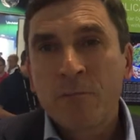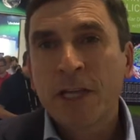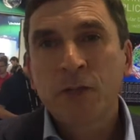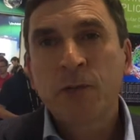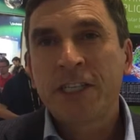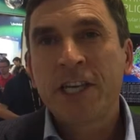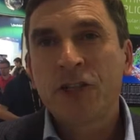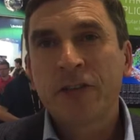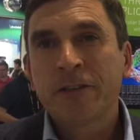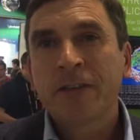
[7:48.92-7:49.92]
Mixed
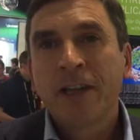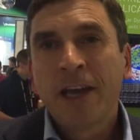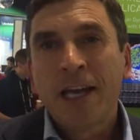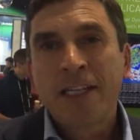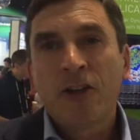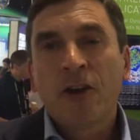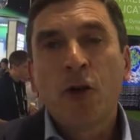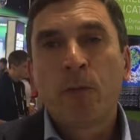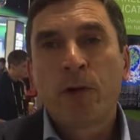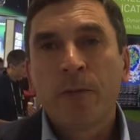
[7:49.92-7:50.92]
precision is going to
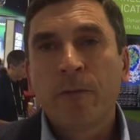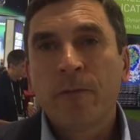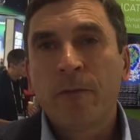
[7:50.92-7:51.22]
open up